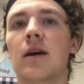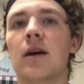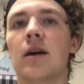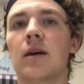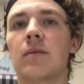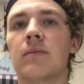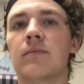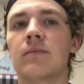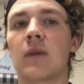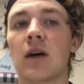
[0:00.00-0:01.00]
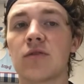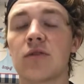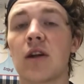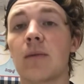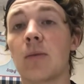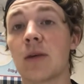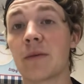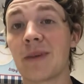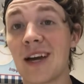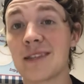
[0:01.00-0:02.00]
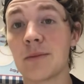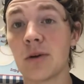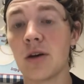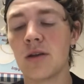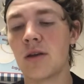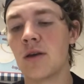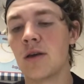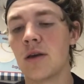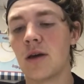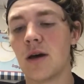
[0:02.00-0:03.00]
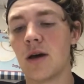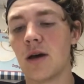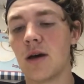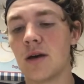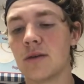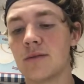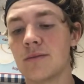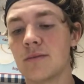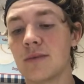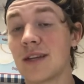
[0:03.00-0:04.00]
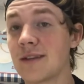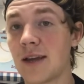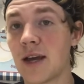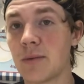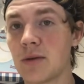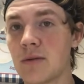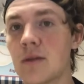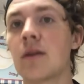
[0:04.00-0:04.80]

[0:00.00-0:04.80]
I also thought about playing basketball. That didn't happen.